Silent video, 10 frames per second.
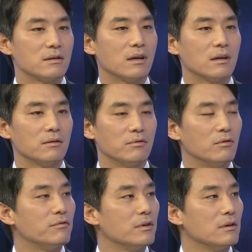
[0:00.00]
not
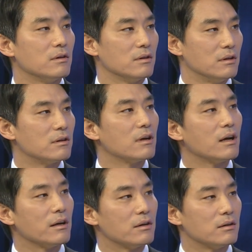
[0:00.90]
fulfilled the
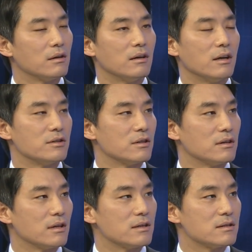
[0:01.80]
entire
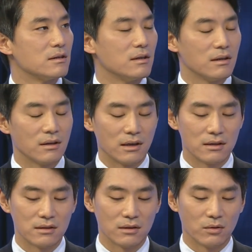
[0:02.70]
agendas
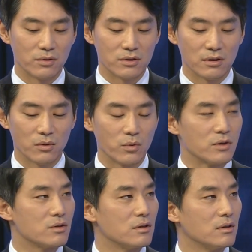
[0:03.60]
as it originally
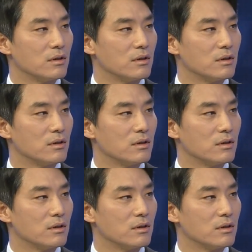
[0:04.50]
wished.